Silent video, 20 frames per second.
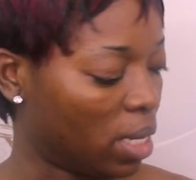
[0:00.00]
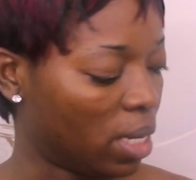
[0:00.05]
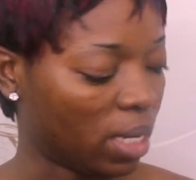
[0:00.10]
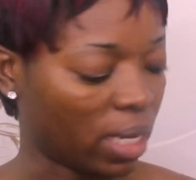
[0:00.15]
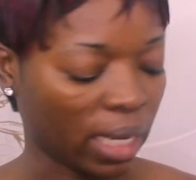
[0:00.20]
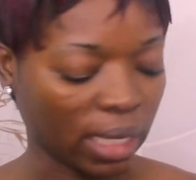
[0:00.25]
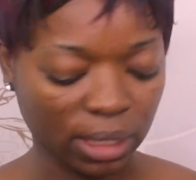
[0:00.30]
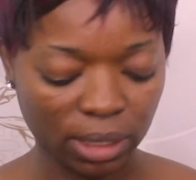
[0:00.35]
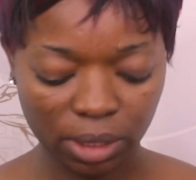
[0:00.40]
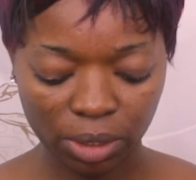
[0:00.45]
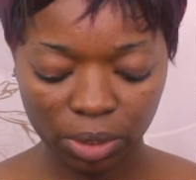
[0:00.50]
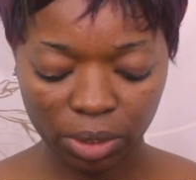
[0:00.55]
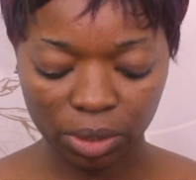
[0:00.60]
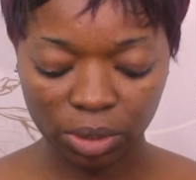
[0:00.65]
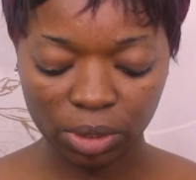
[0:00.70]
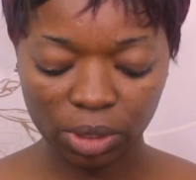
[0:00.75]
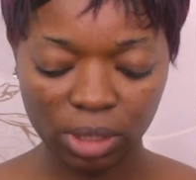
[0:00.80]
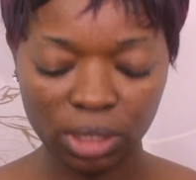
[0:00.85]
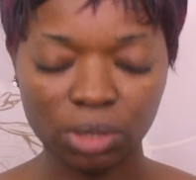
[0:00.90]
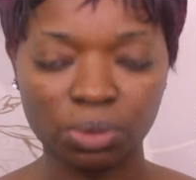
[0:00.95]
And I tell
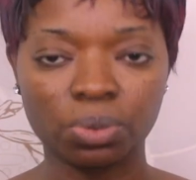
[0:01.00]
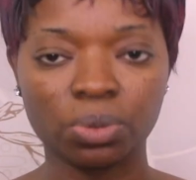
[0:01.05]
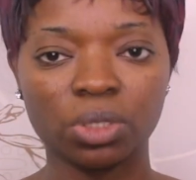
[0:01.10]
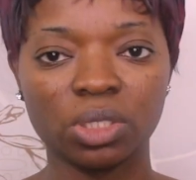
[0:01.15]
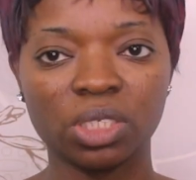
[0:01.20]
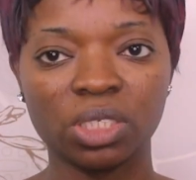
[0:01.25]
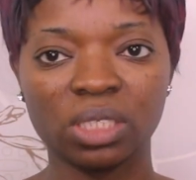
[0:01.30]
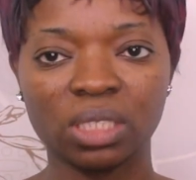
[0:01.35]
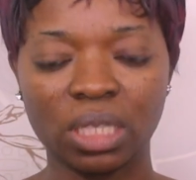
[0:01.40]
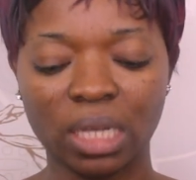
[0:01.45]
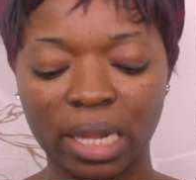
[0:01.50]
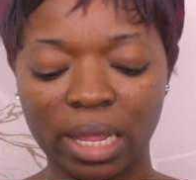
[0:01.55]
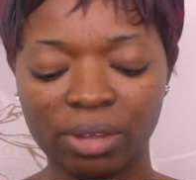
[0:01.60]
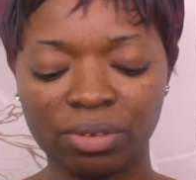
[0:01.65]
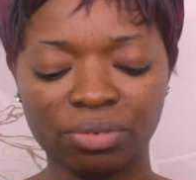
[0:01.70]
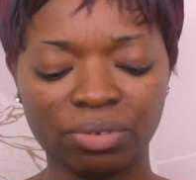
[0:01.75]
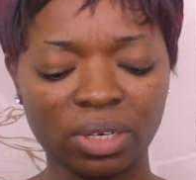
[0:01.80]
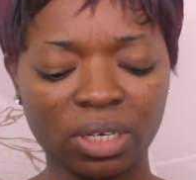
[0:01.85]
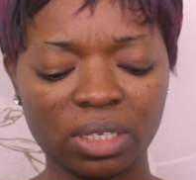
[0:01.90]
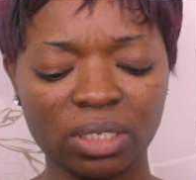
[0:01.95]
you, these brushes are
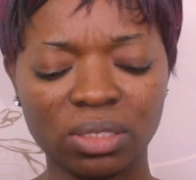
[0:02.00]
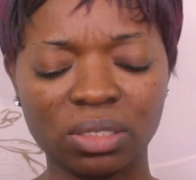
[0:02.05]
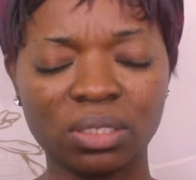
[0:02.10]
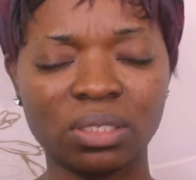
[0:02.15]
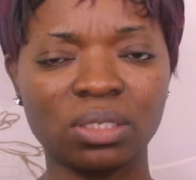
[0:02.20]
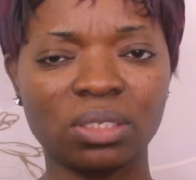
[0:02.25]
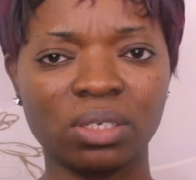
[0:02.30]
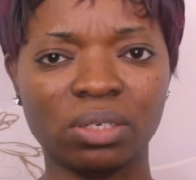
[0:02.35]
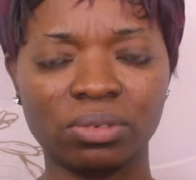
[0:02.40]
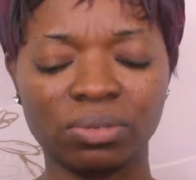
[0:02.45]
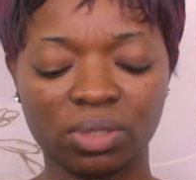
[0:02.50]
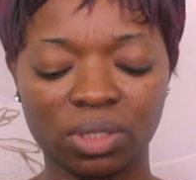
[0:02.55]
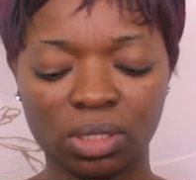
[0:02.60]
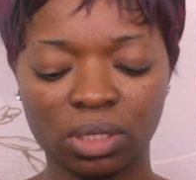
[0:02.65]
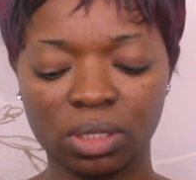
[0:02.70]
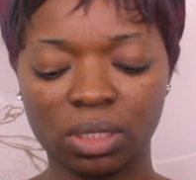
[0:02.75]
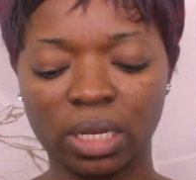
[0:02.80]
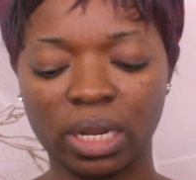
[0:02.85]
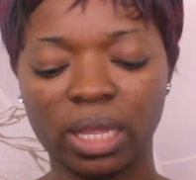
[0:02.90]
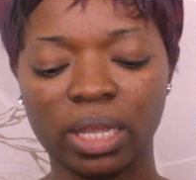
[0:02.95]
like really
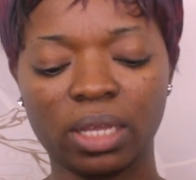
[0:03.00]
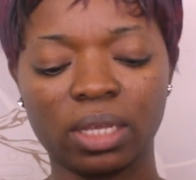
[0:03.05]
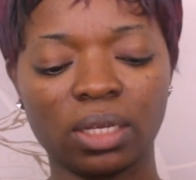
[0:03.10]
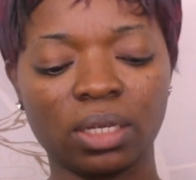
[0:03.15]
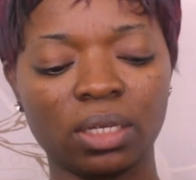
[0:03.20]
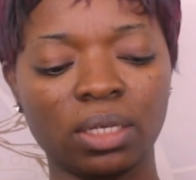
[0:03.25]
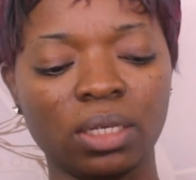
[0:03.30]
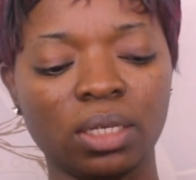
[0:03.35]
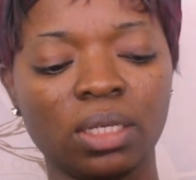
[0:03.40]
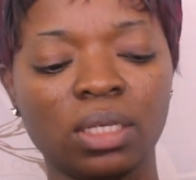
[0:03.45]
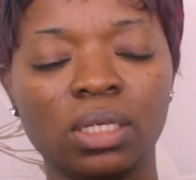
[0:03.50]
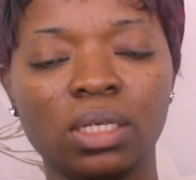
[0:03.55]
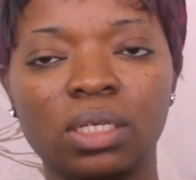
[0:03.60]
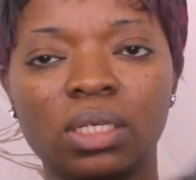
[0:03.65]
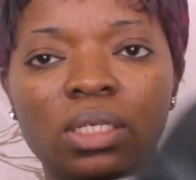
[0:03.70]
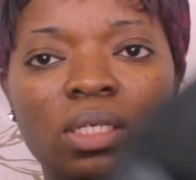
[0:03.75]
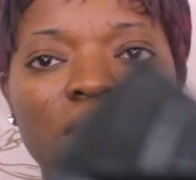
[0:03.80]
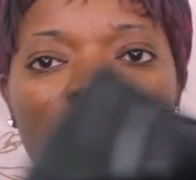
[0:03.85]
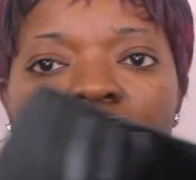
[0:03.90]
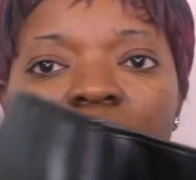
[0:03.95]
soft, like
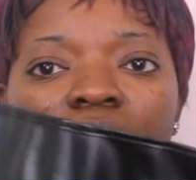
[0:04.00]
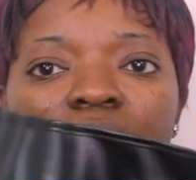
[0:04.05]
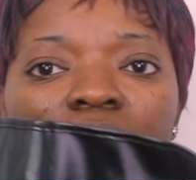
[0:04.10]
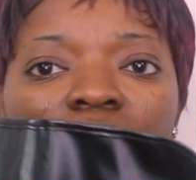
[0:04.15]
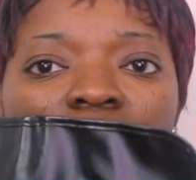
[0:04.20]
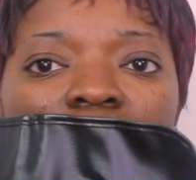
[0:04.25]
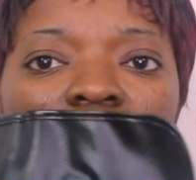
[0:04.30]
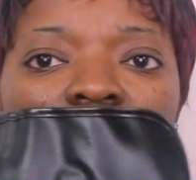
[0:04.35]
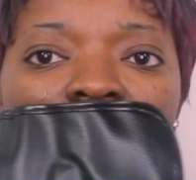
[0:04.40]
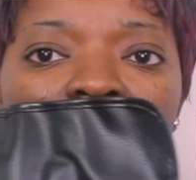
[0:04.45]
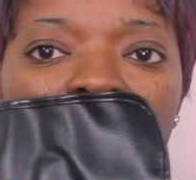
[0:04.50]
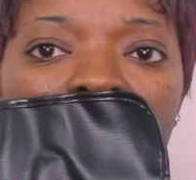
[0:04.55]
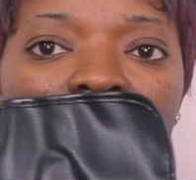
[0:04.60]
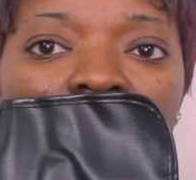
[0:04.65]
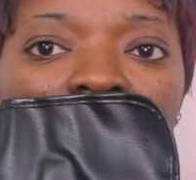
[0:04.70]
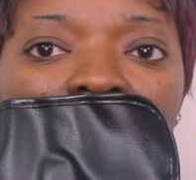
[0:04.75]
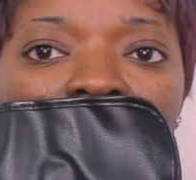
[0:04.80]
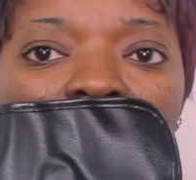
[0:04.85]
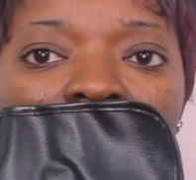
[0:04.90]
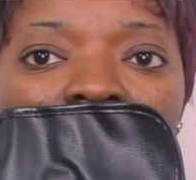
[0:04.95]
it is
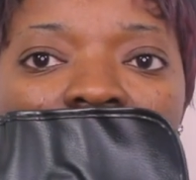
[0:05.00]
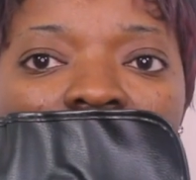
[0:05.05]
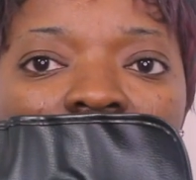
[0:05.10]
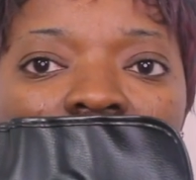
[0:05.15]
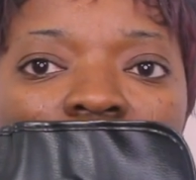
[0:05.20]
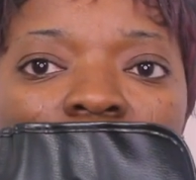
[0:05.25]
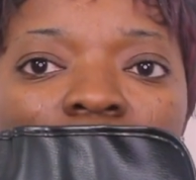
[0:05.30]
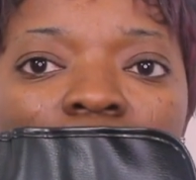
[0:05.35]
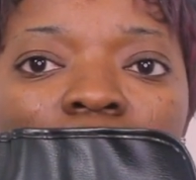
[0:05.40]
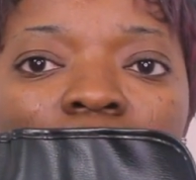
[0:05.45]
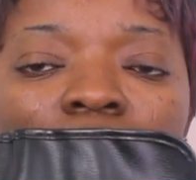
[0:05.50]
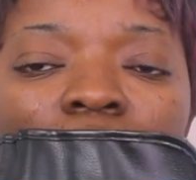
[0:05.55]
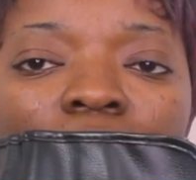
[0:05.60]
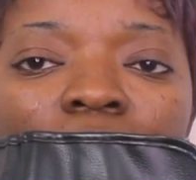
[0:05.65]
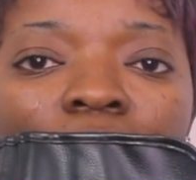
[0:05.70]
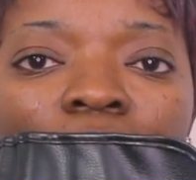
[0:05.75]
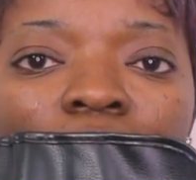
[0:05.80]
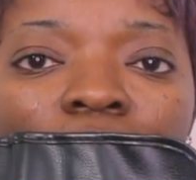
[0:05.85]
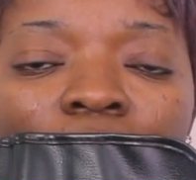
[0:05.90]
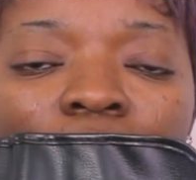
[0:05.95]
synthetic and
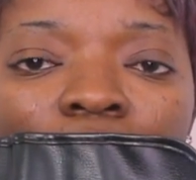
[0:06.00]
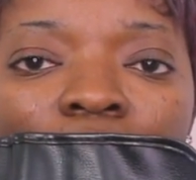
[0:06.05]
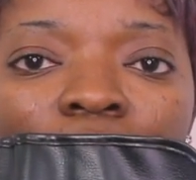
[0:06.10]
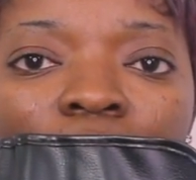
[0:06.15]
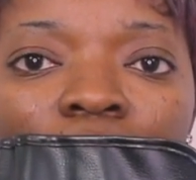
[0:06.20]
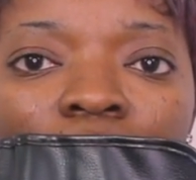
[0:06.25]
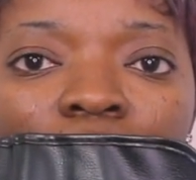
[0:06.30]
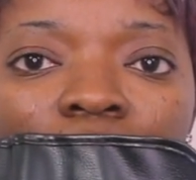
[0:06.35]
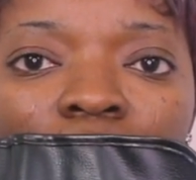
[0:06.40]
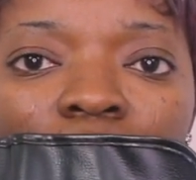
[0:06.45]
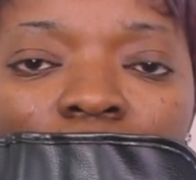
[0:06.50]
very, very